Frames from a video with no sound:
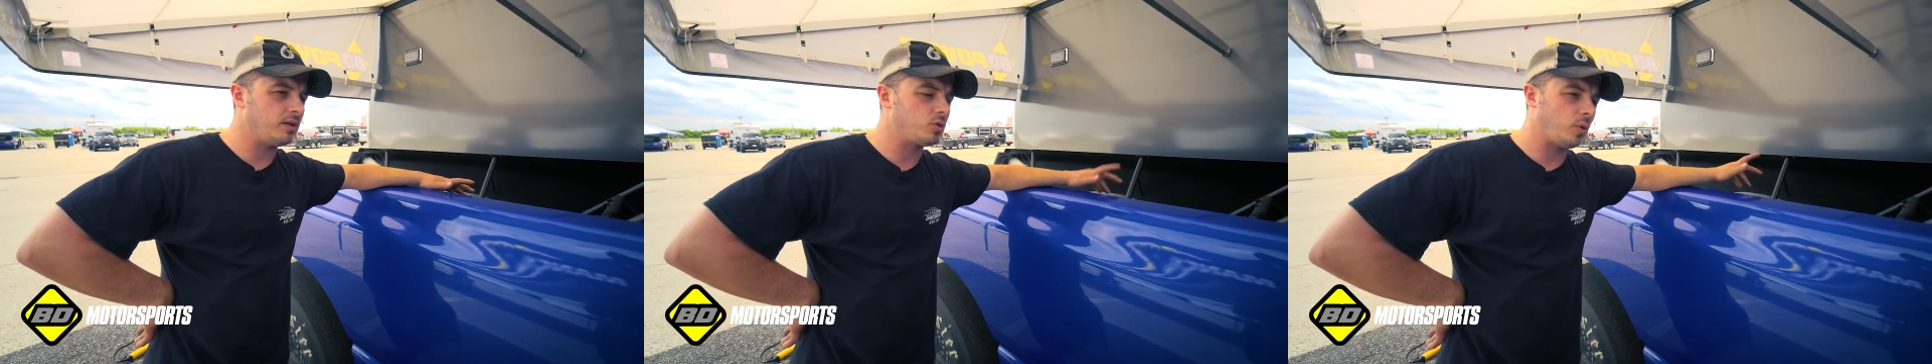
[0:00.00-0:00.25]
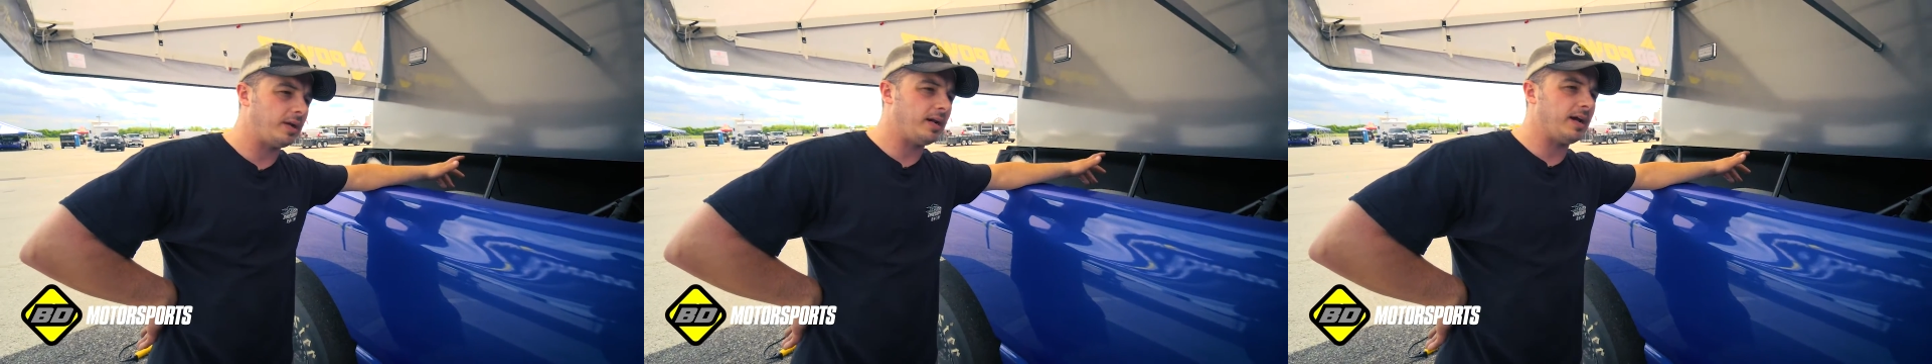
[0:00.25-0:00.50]

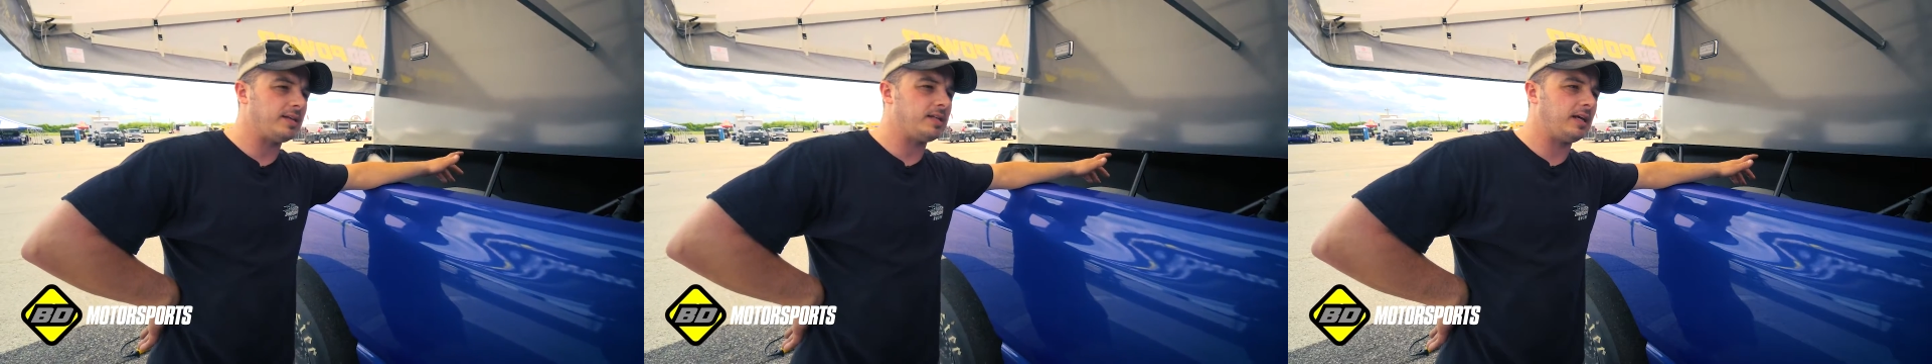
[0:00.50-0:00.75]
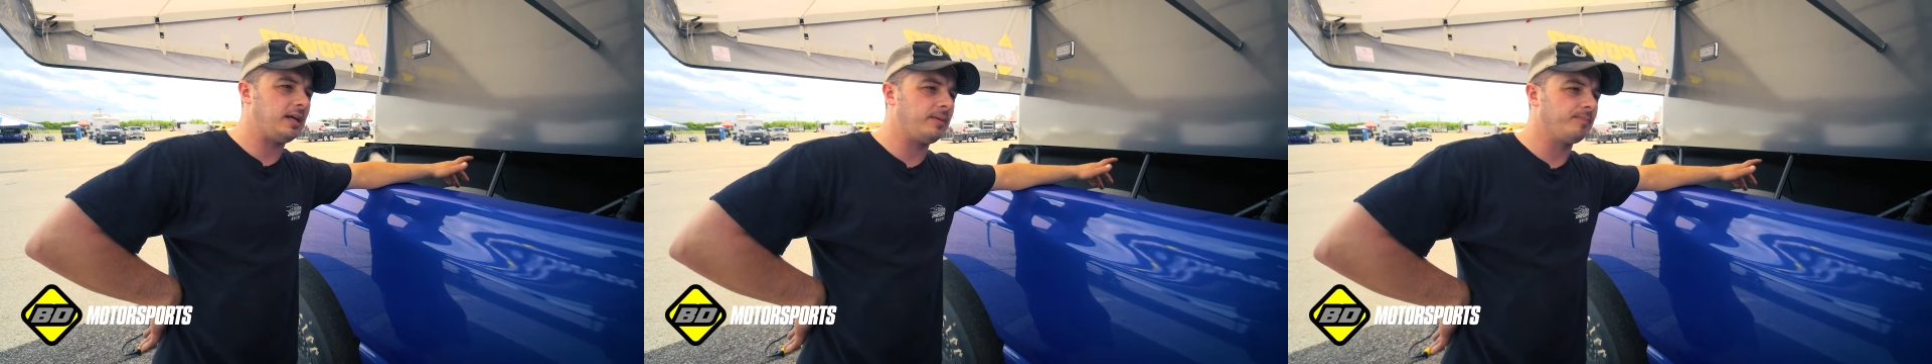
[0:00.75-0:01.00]

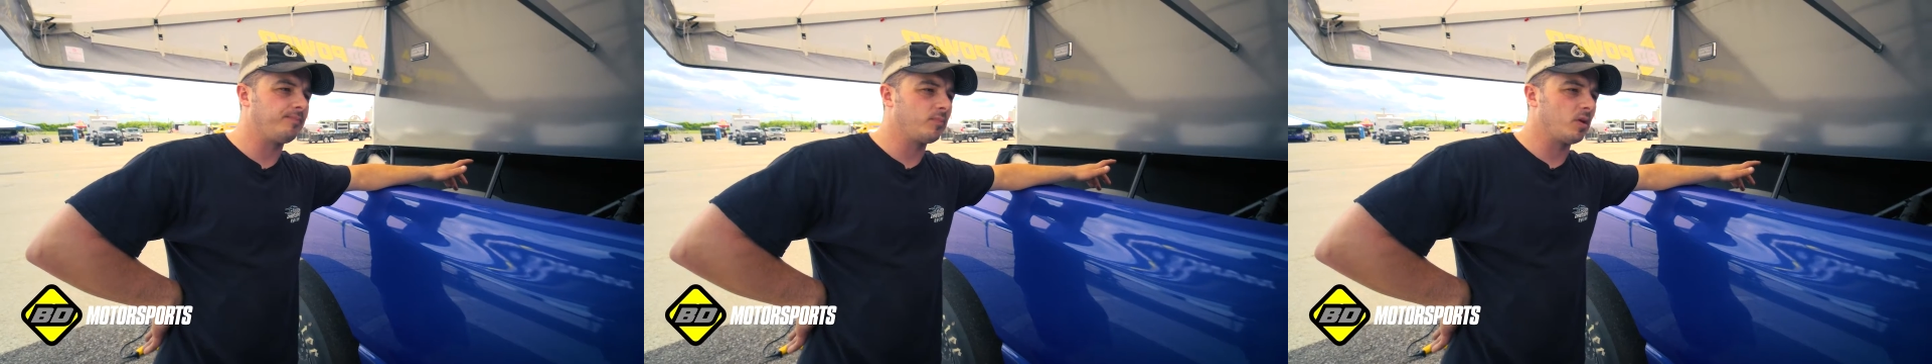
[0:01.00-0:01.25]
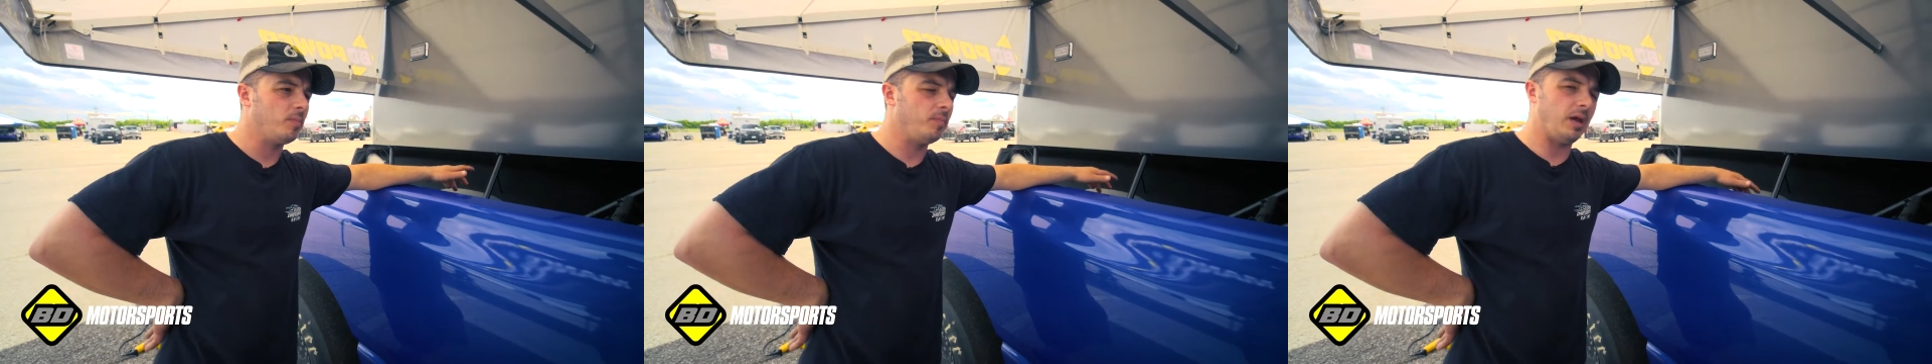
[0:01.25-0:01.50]
2019,
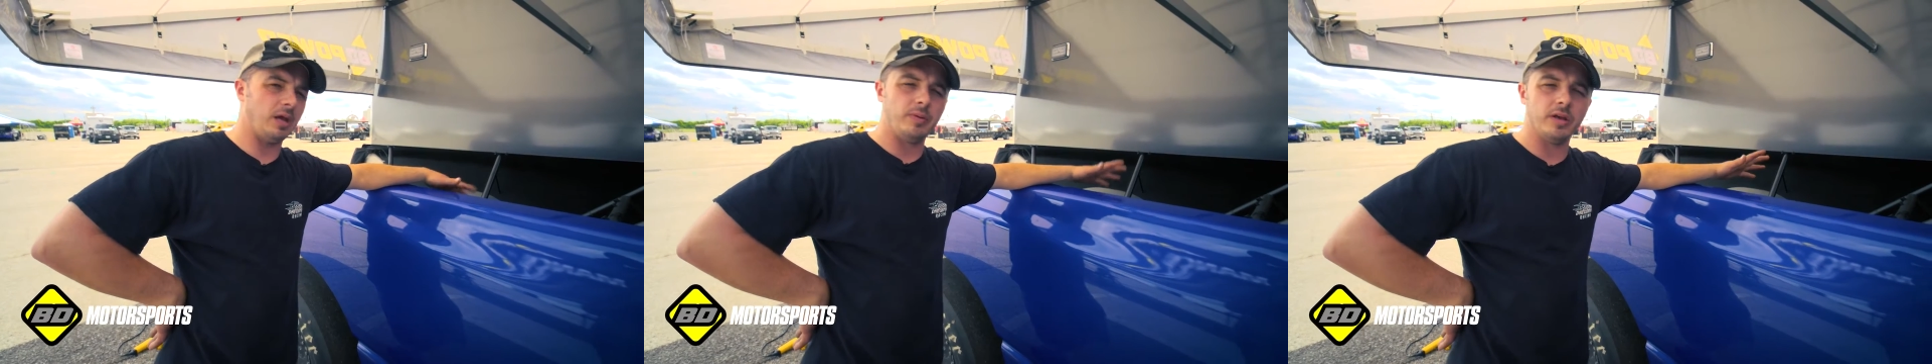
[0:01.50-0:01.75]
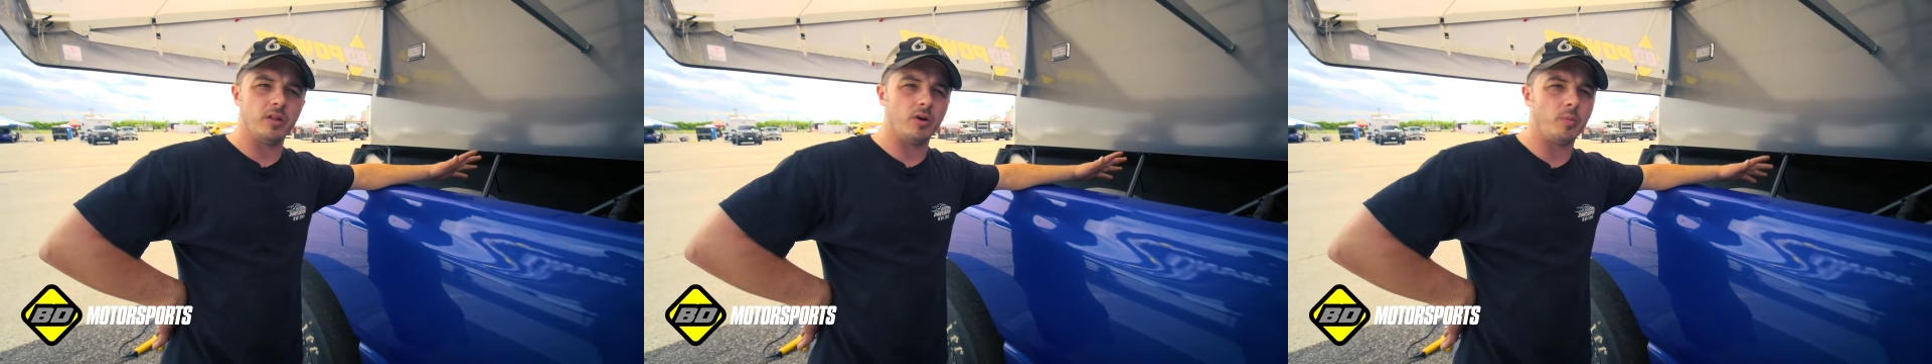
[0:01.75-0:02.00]

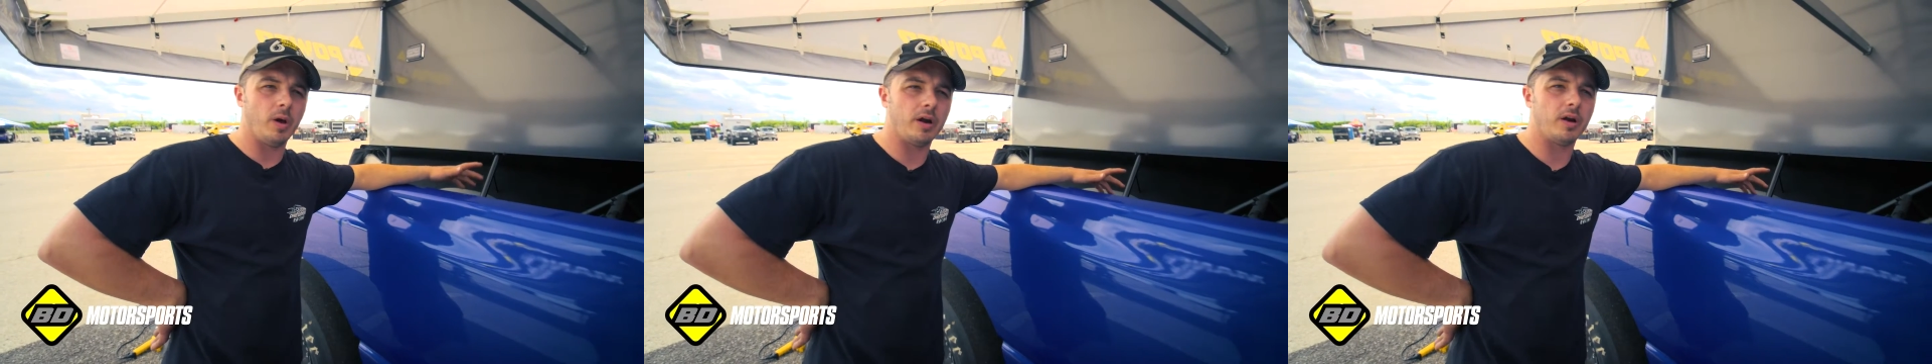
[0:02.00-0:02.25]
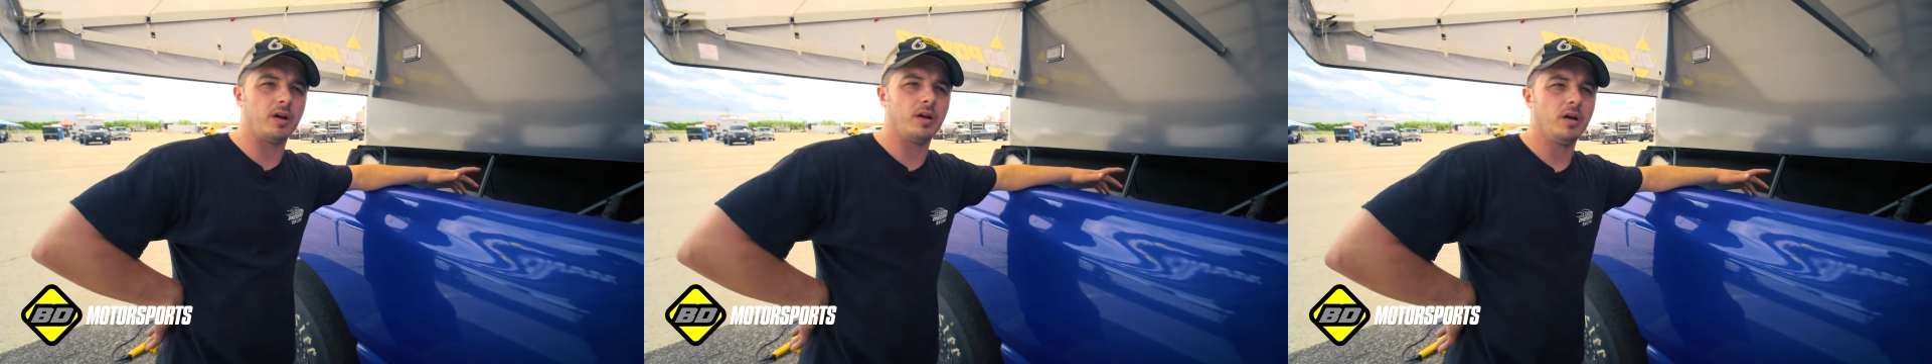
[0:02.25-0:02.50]
maybe a little
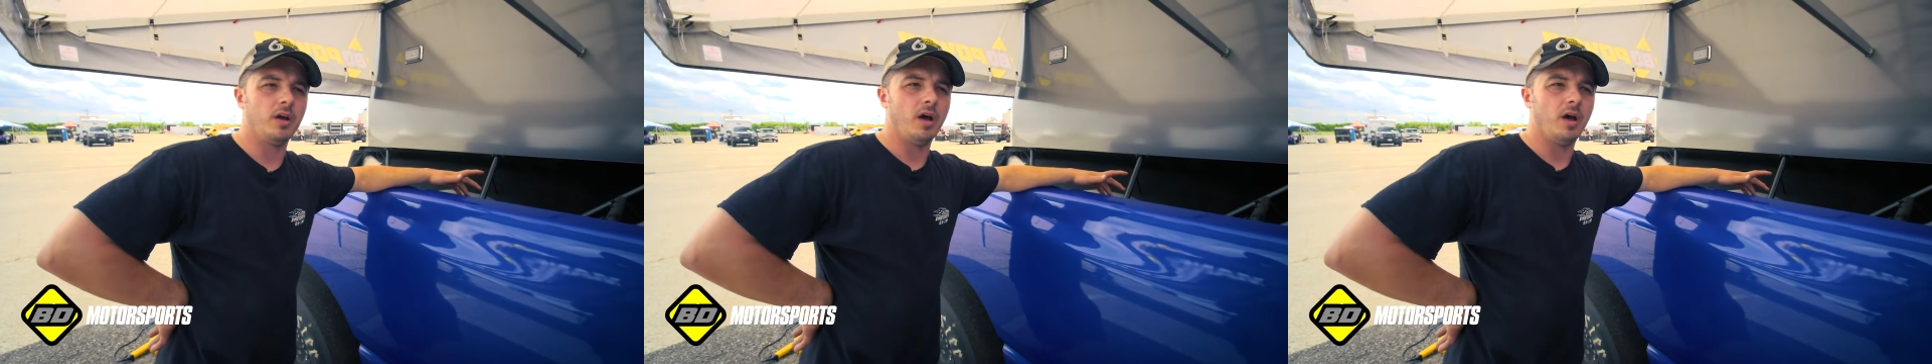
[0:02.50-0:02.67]
better.